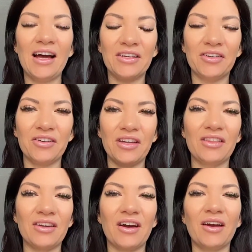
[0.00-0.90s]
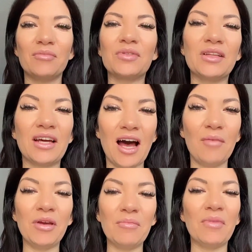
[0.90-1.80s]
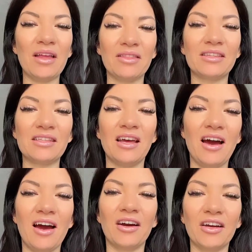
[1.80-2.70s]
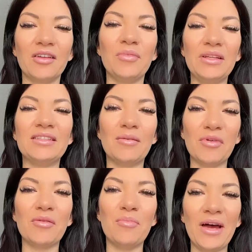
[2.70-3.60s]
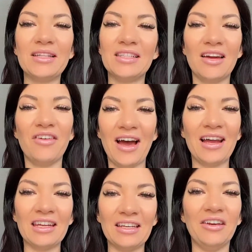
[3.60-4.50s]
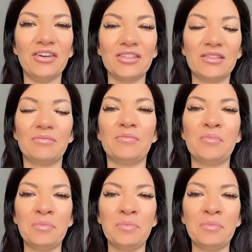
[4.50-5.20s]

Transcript: Underneath the arms, the coming months are going to be some of the best I've had in years.